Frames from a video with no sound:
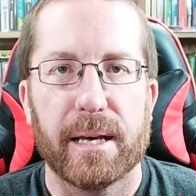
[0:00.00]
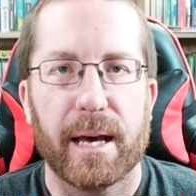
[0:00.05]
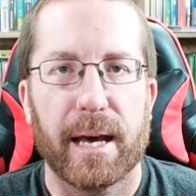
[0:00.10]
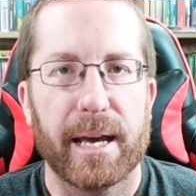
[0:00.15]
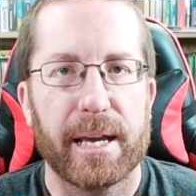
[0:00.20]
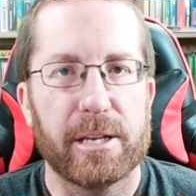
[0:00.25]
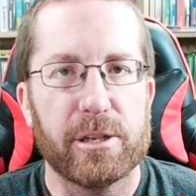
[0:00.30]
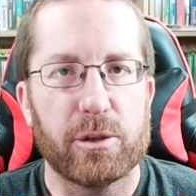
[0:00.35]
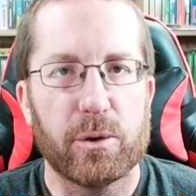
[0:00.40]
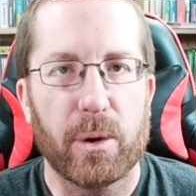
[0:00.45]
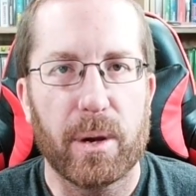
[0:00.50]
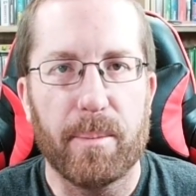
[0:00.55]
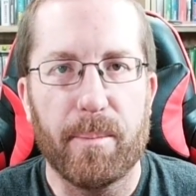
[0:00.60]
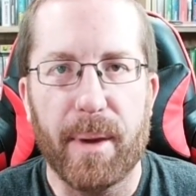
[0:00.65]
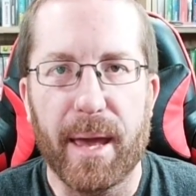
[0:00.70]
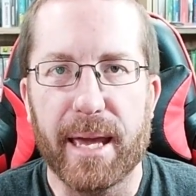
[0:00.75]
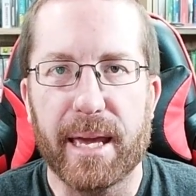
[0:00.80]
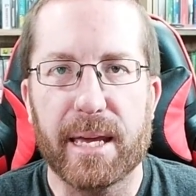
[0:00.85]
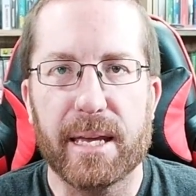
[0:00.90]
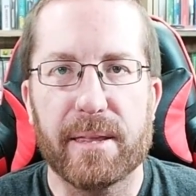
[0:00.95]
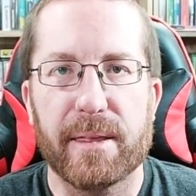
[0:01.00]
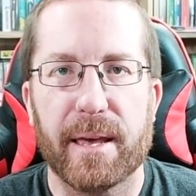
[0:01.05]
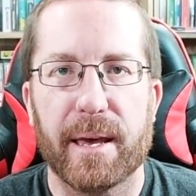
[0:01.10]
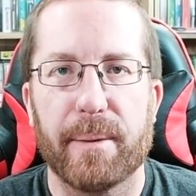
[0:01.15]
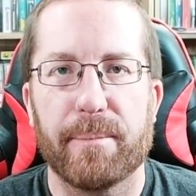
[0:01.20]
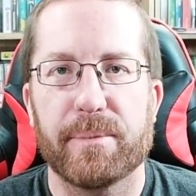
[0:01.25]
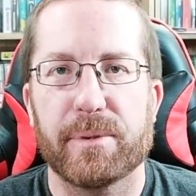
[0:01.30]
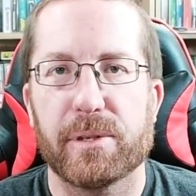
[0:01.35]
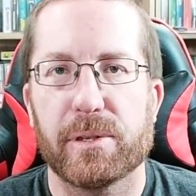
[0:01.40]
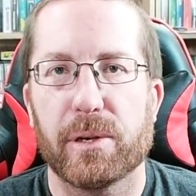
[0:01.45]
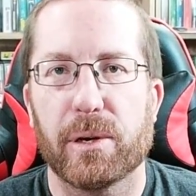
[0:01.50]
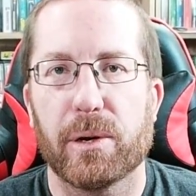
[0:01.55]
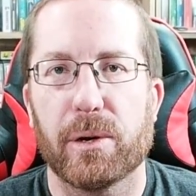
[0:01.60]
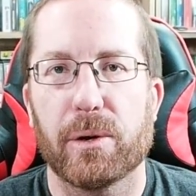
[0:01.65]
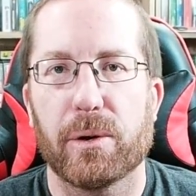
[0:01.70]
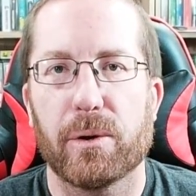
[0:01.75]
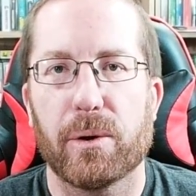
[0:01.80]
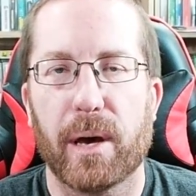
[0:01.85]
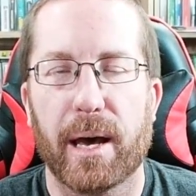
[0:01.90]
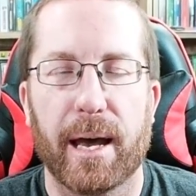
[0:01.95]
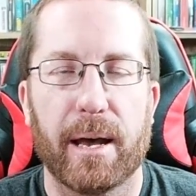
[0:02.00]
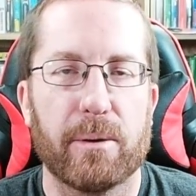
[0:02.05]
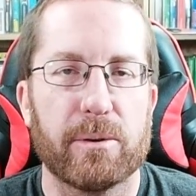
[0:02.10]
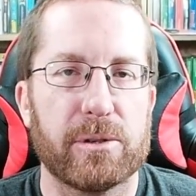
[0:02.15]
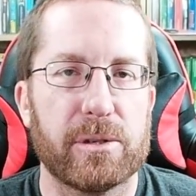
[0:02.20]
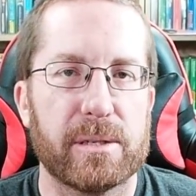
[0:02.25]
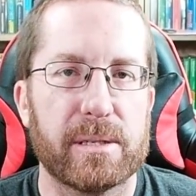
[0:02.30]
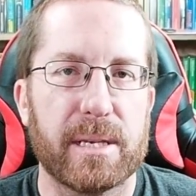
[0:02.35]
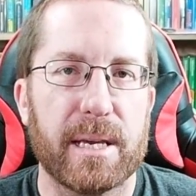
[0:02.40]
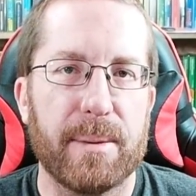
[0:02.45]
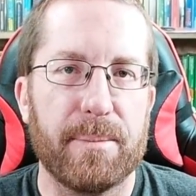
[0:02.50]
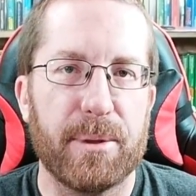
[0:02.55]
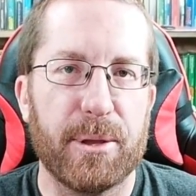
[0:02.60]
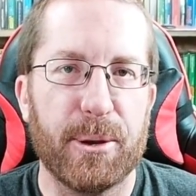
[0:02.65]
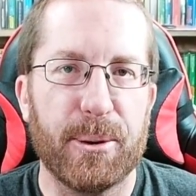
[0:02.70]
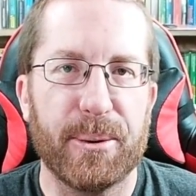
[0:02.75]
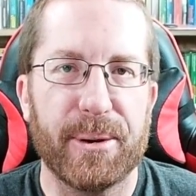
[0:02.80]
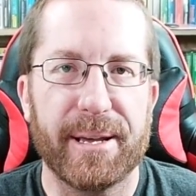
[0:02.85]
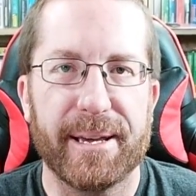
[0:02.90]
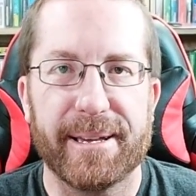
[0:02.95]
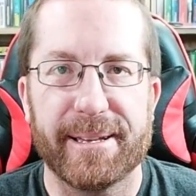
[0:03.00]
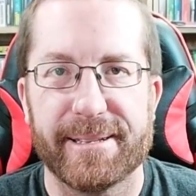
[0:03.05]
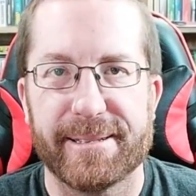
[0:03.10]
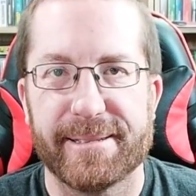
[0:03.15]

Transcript: I enjoy making them, so I'll just keep doing it.